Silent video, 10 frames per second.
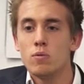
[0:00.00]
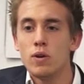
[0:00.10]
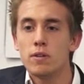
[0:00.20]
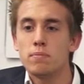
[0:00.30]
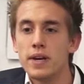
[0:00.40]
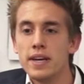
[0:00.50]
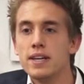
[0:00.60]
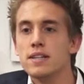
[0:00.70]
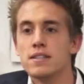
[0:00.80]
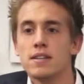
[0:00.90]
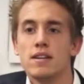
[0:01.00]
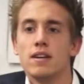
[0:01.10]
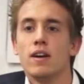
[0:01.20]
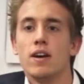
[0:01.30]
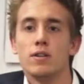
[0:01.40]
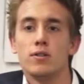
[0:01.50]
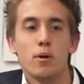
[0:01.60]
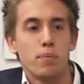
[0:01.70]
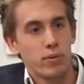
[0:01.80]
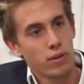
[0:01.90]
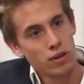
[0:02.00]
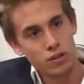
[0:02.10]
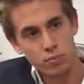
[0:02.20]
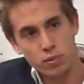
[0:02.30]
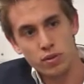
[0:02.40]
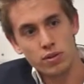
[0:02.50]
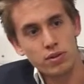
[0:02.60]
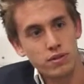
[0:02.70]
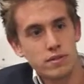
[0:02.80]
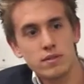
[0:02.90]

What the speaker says: what makes a top entrepreneur?